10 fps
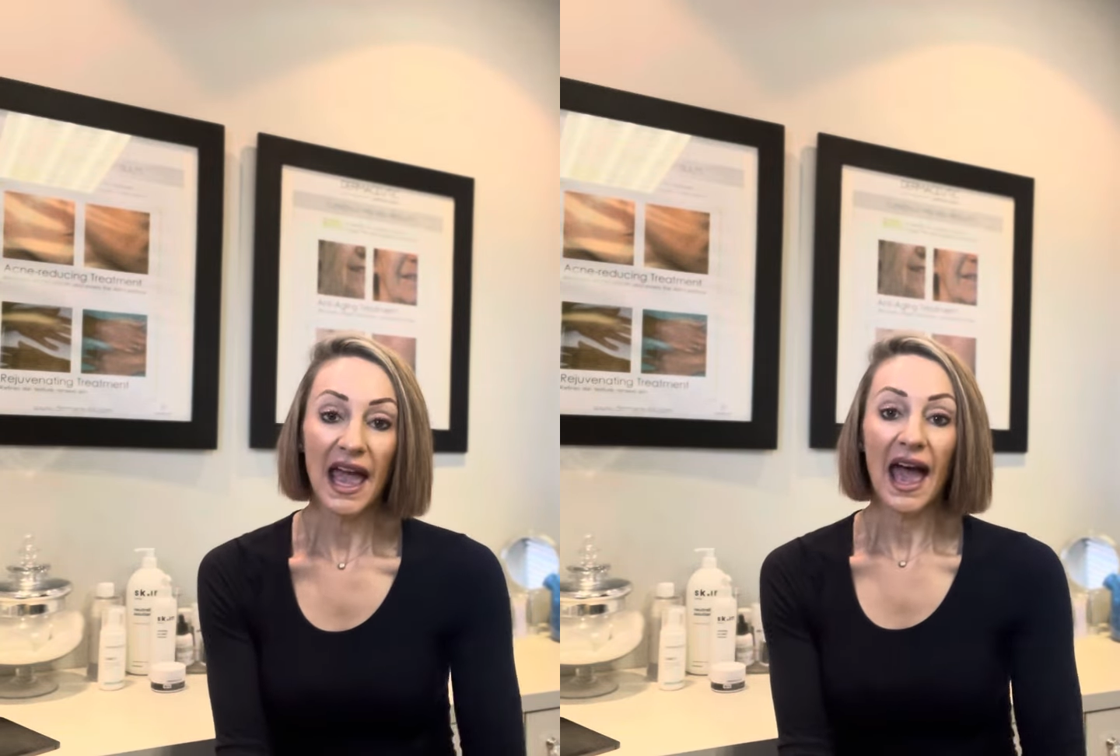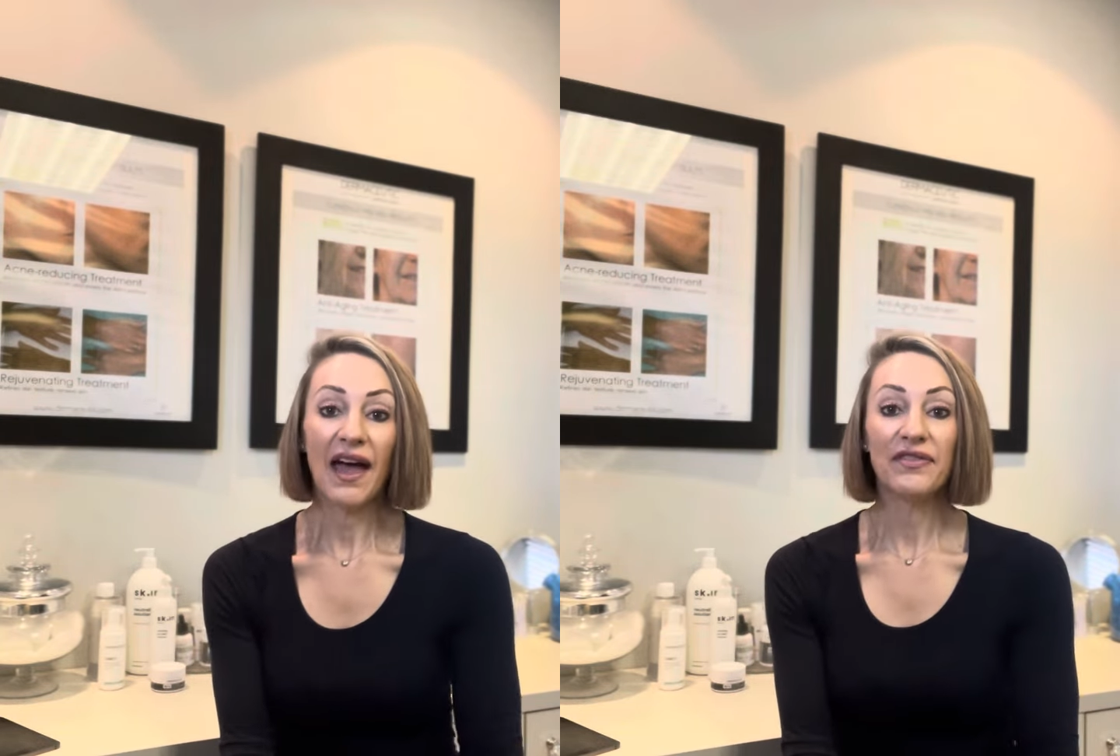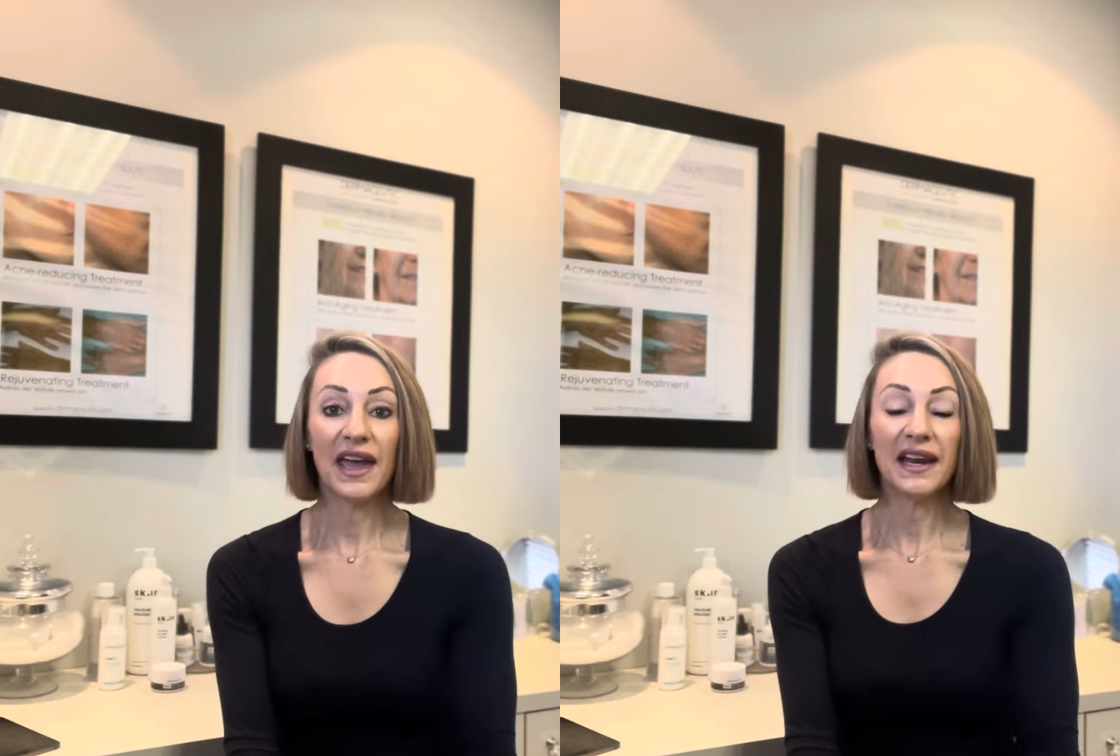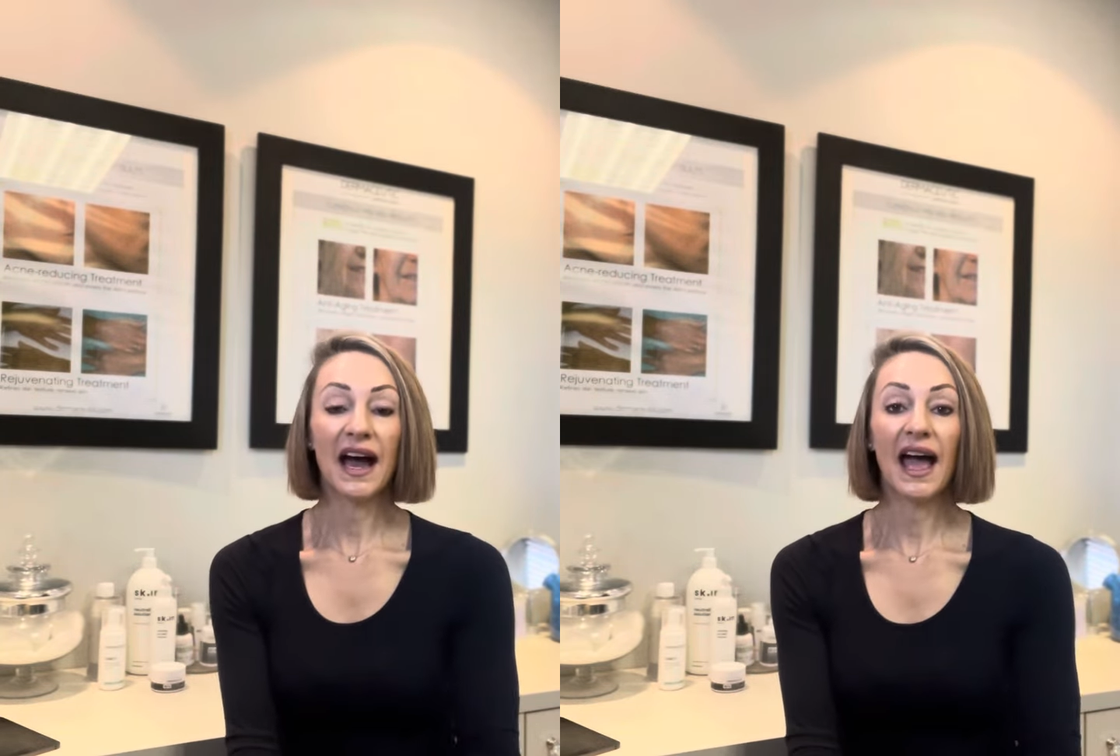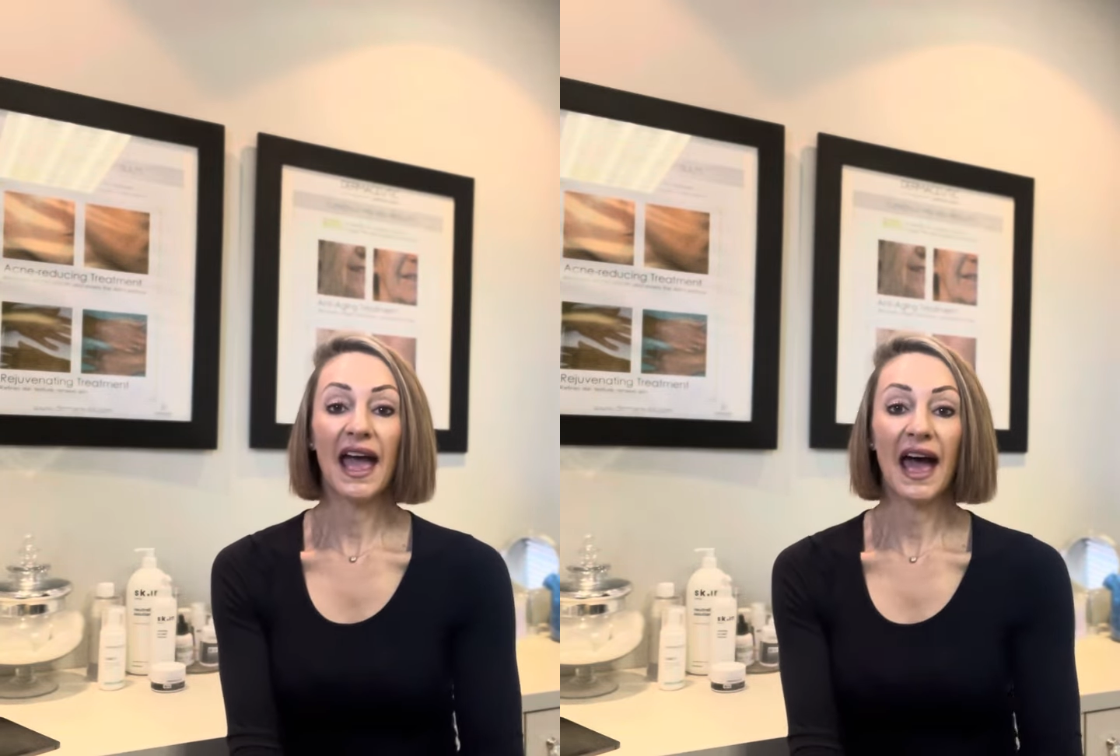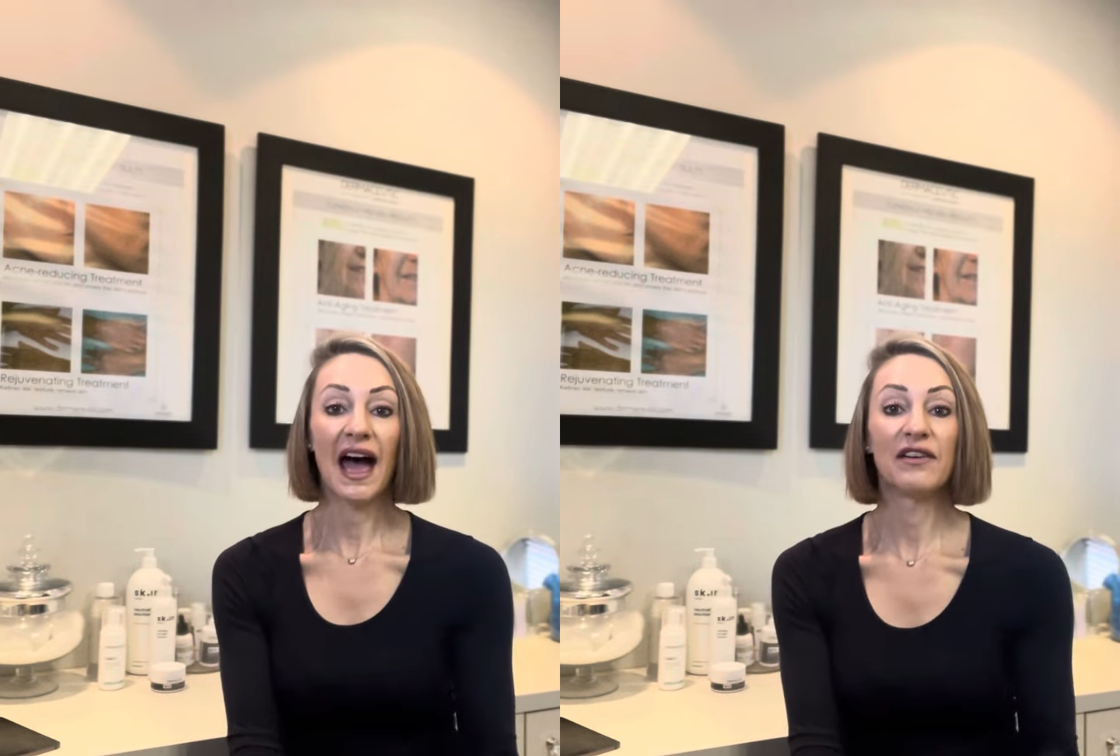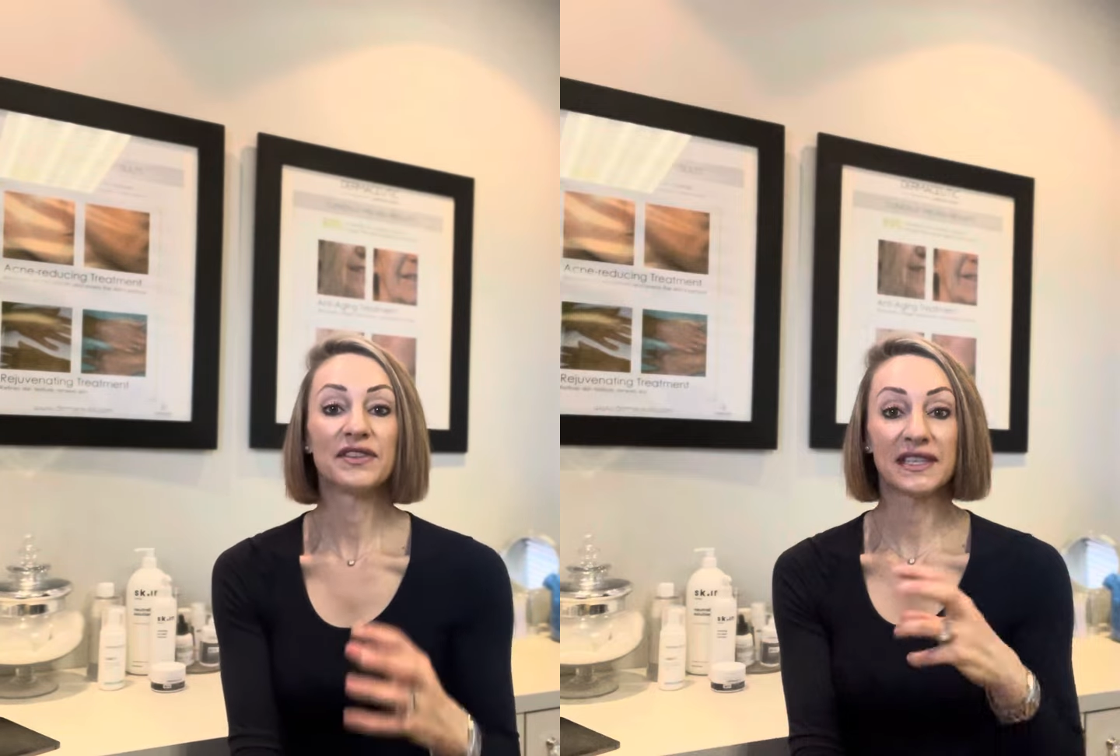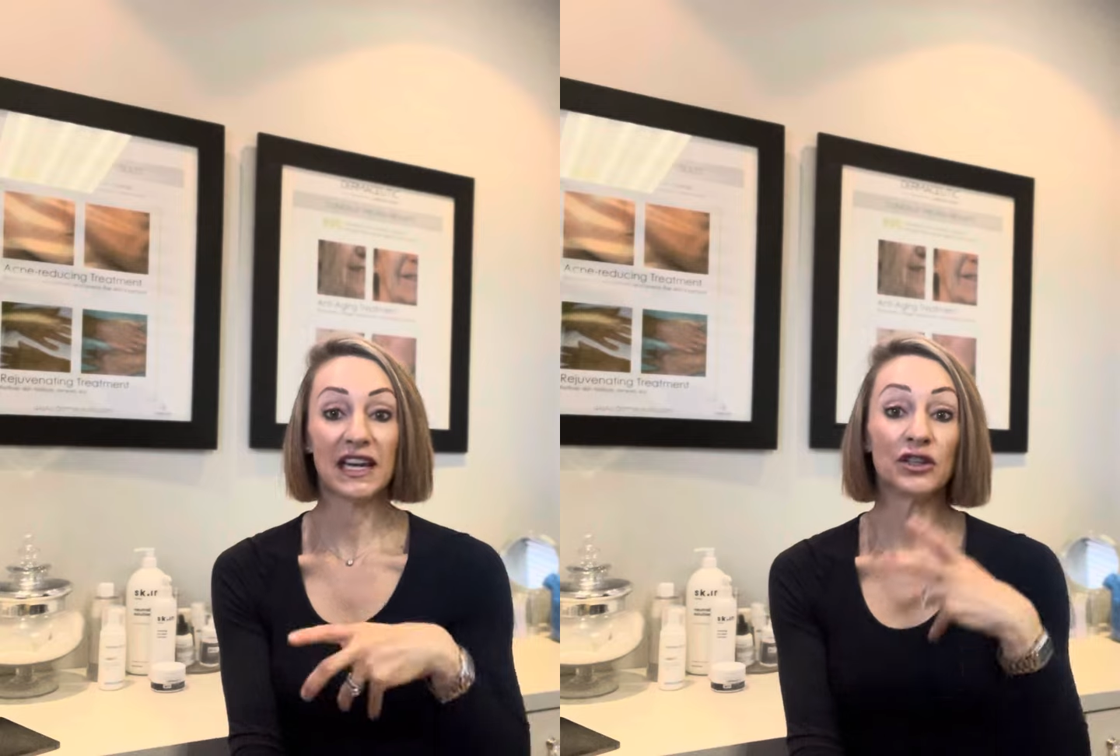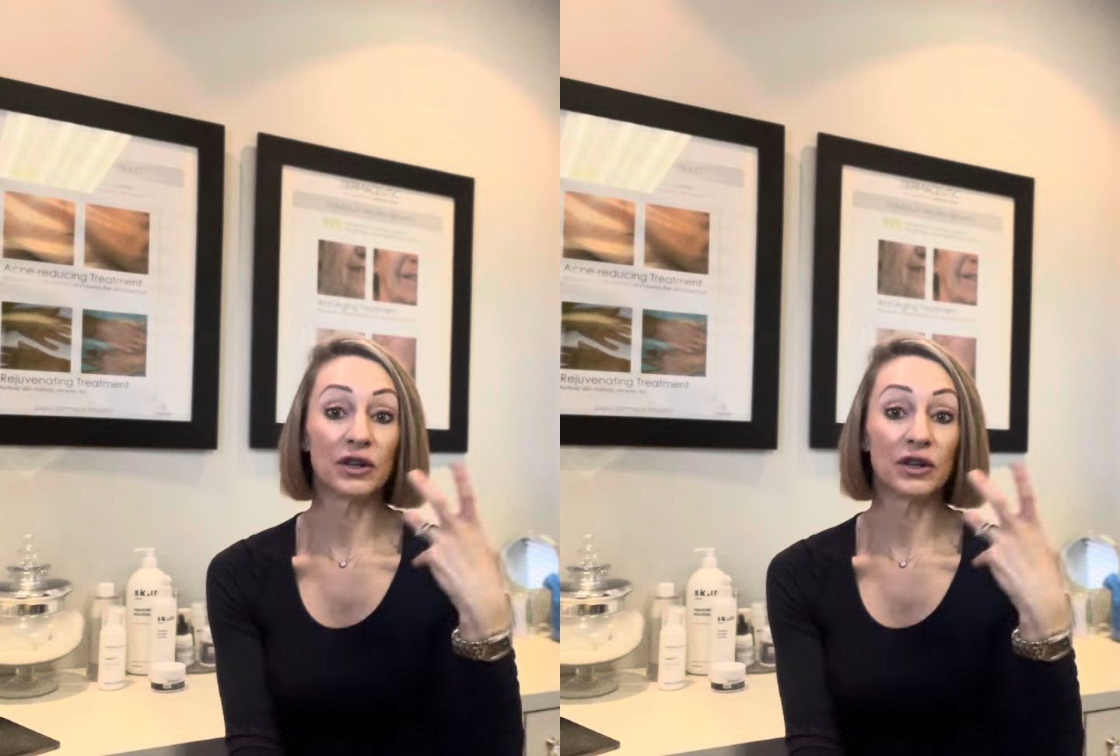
And then I have skin